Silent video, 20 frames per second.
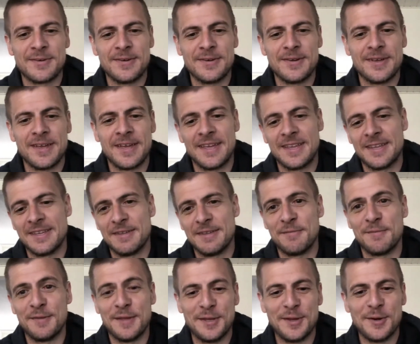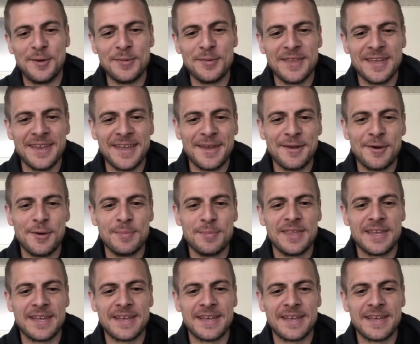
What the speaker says: And if they don't, then I hope that I